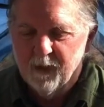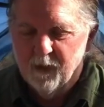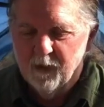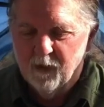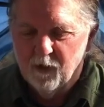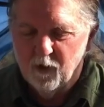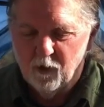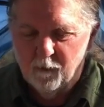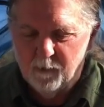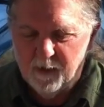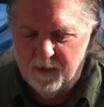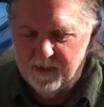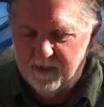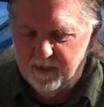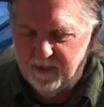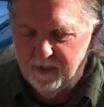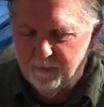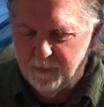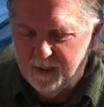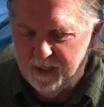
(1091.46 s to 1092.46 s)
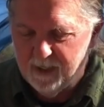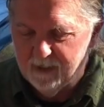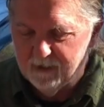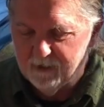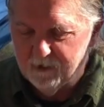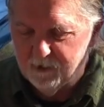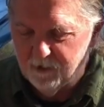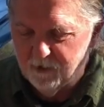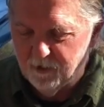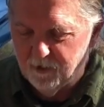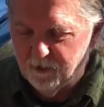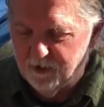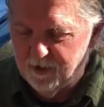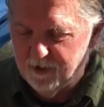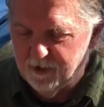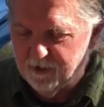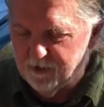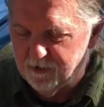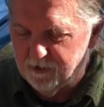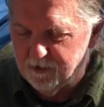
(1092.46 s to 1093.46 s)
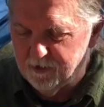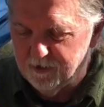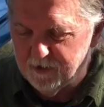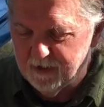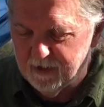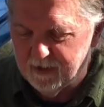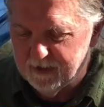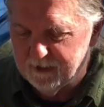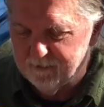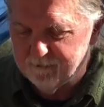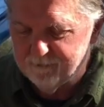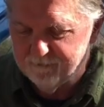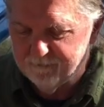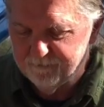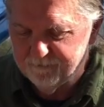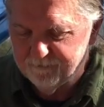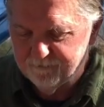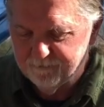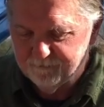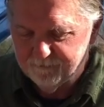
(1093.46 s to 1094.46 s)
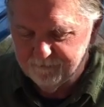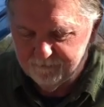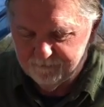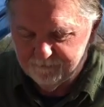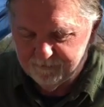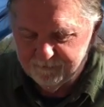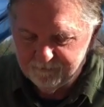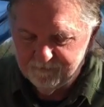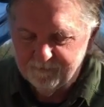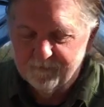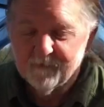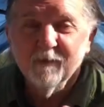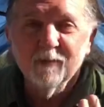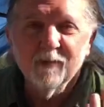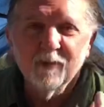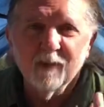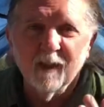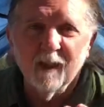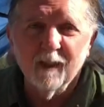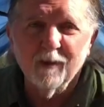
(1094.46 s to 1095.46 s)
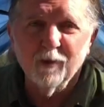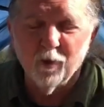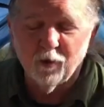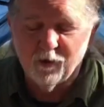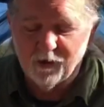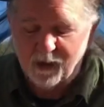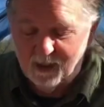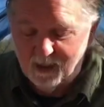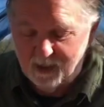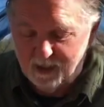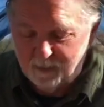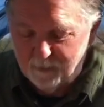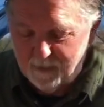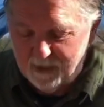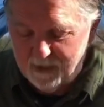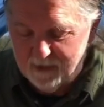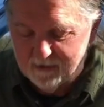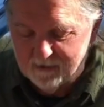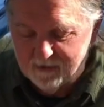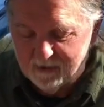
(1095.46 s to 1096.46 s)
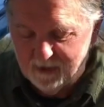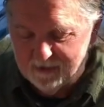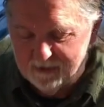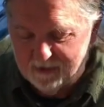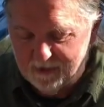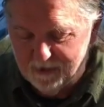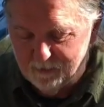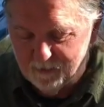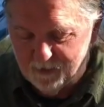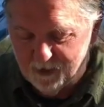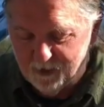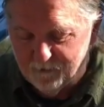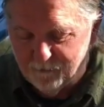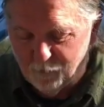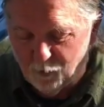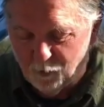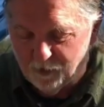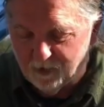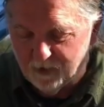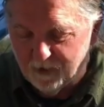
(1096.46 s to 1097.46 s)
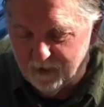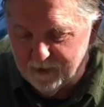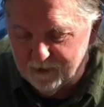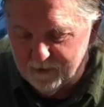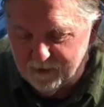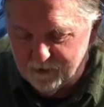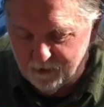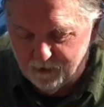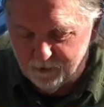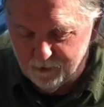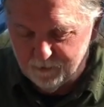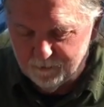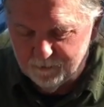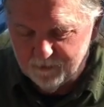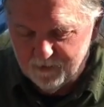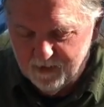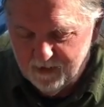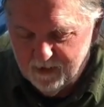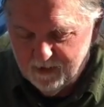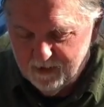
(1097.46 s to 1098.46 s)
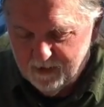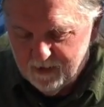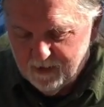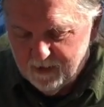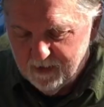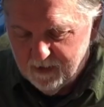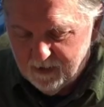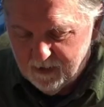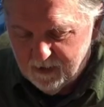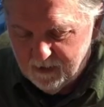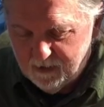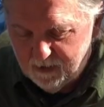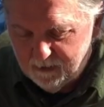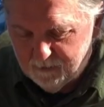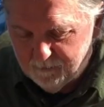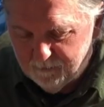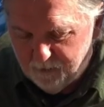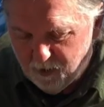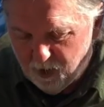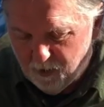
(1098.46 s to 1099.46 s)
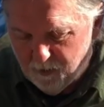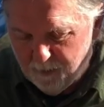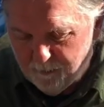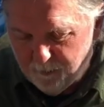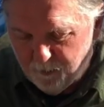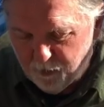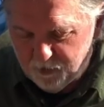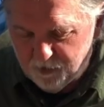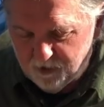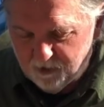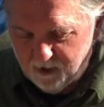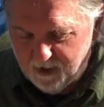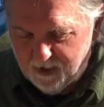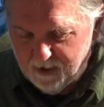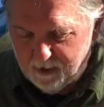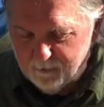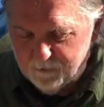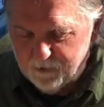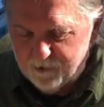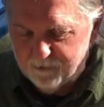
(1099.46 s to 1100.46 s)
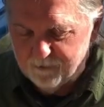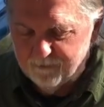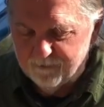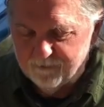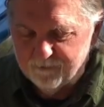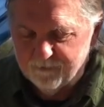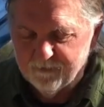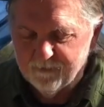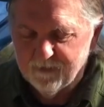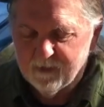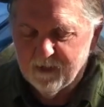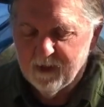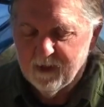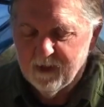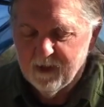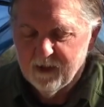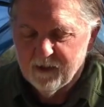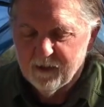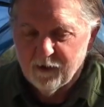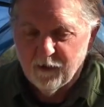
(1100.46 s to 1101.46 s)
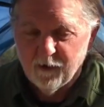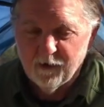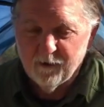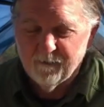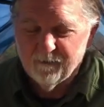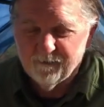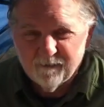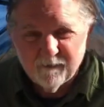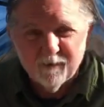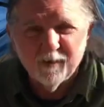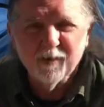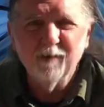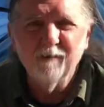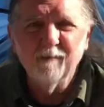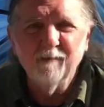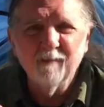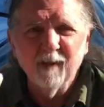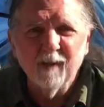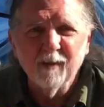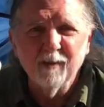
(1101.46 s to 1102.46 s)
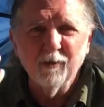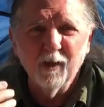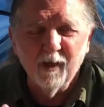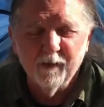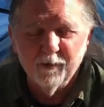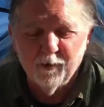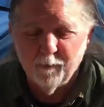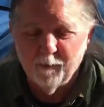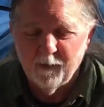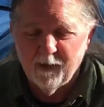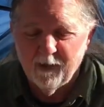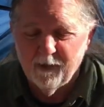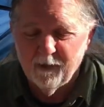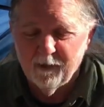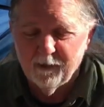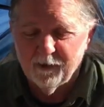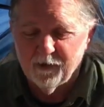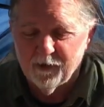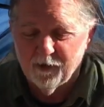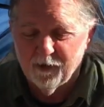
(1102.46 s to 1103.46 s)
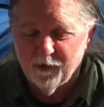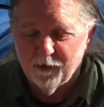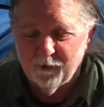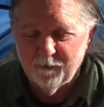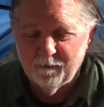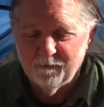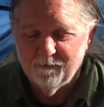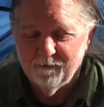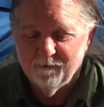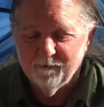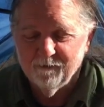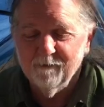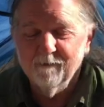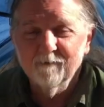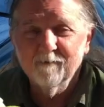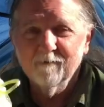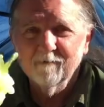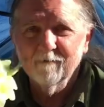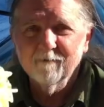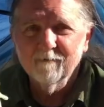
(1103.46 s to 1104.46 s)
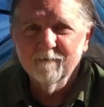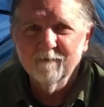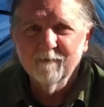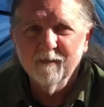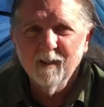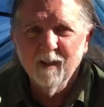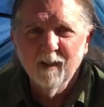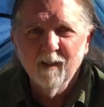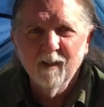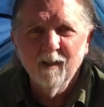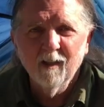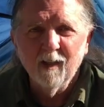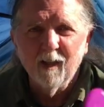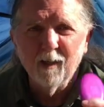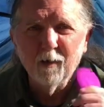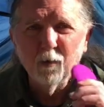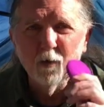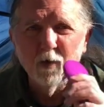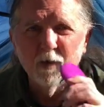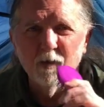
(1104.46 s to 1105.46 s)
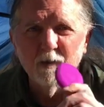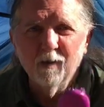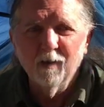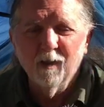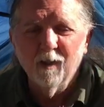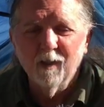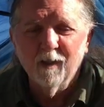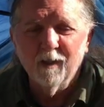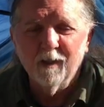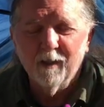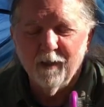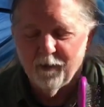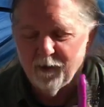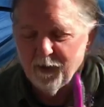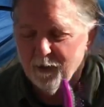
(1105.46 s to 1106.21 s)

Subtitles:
Oh, my ditty bag. So these are see, I told you I like bags. I like to keep stuff organized. So all my personal items. So I do have some hair, so I will carry a